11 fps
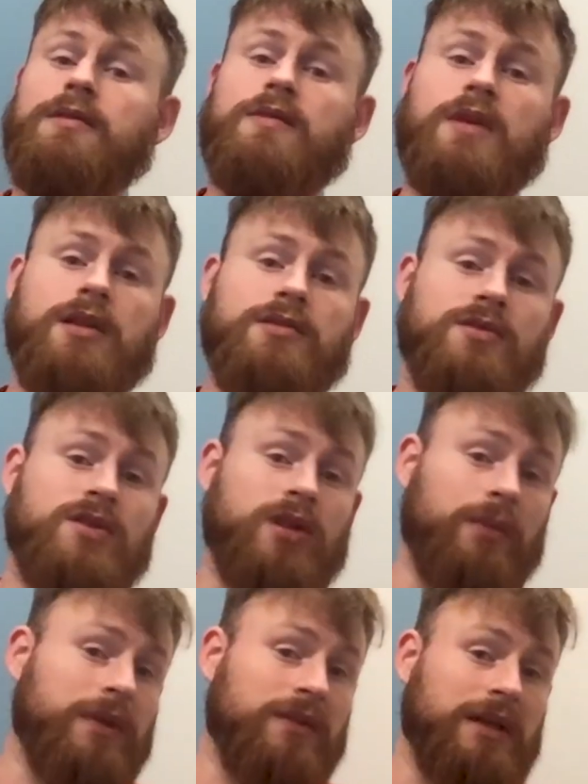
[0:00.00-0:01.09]
than
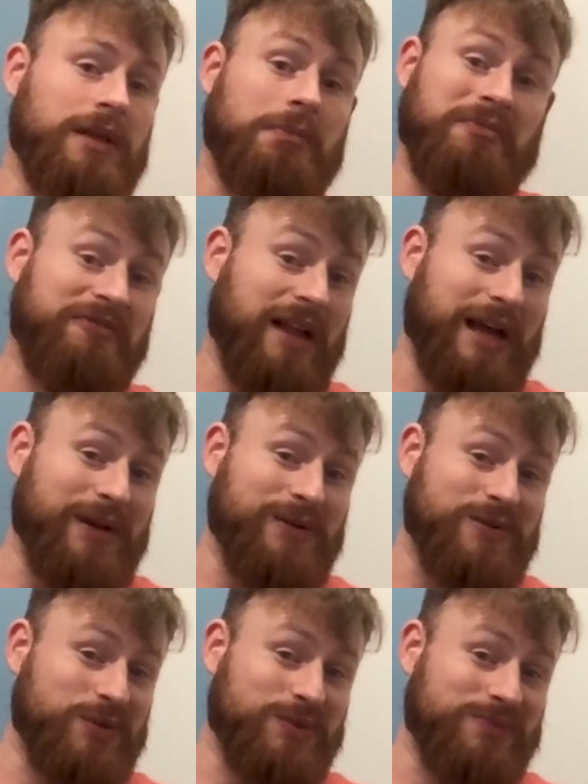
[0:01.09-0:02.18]
something like
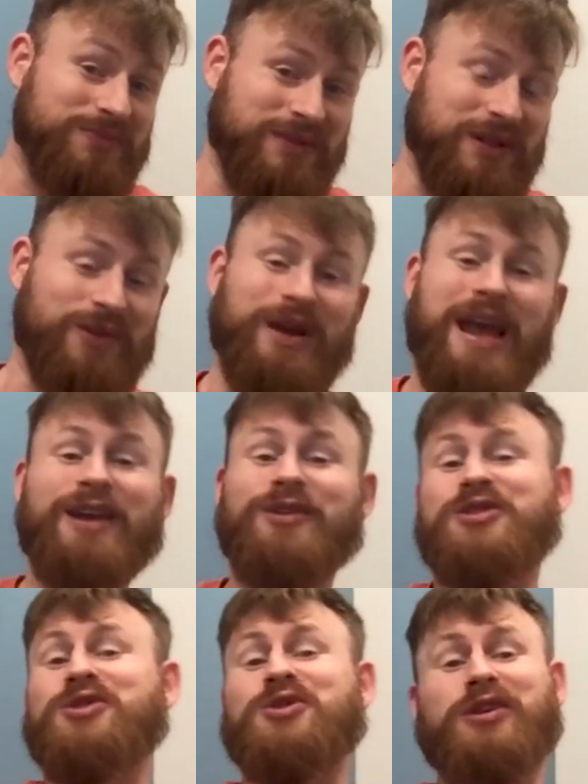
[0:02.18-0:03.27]
flyers or
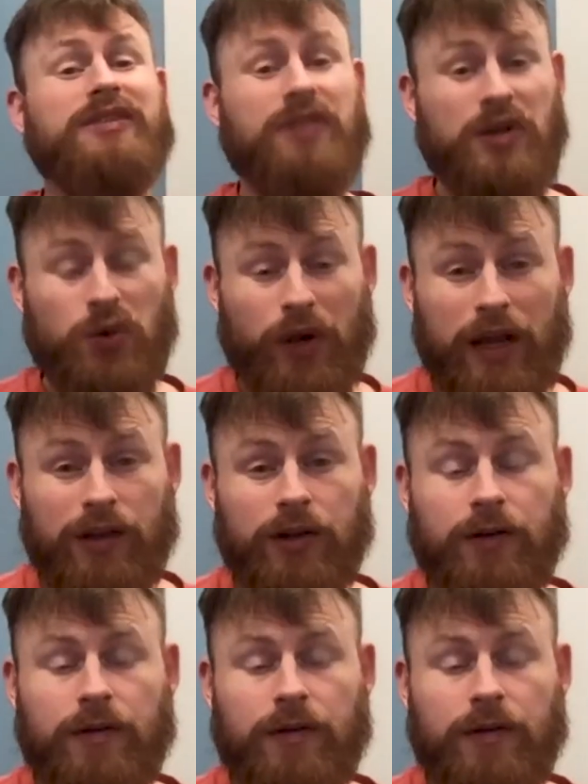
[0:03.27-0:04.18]
hangers that you're going to leave on a door hanger.